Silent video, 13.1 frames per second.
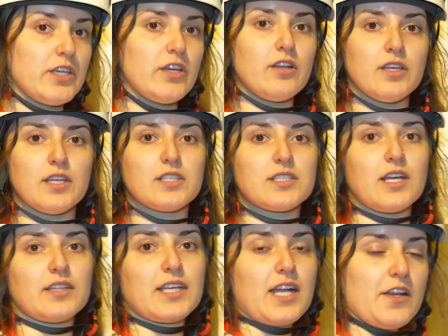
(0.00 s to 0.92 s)
here is
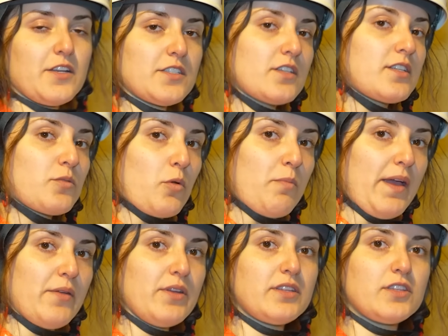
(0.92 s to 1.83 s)
that the canisters that were
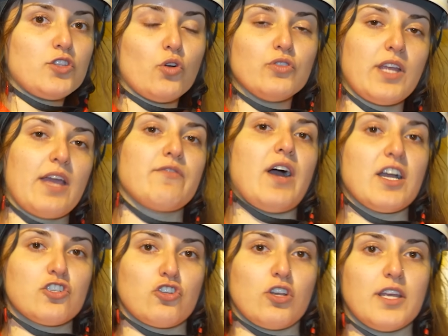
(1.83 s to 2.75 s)
buried don't have
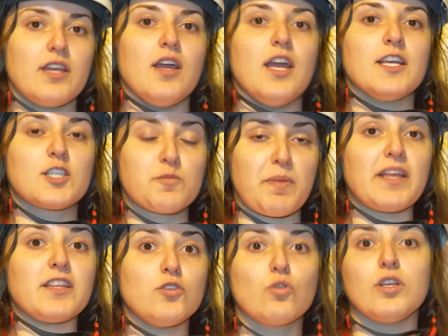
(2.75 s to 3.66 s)
actually
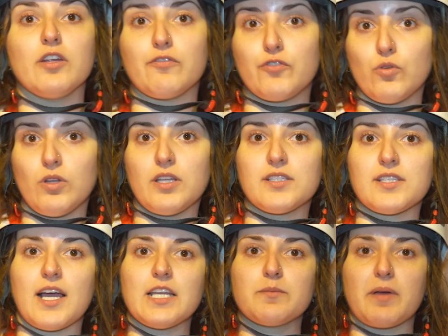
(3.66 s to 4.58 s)
spent nuclear fuel inside,